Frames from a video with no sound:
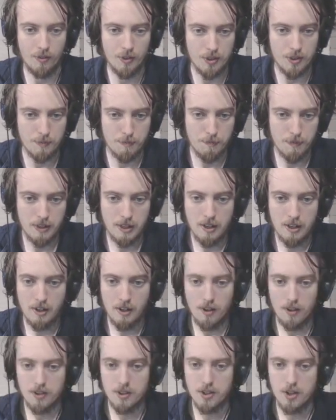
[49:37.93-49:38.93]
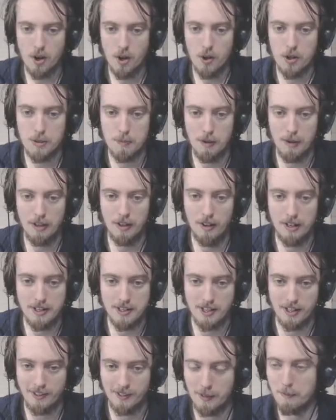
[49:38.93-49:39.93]
which hurts my
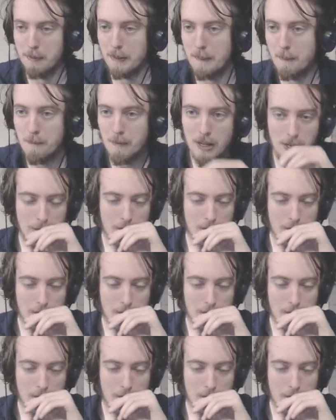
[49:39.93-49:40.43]
eyes a little bit.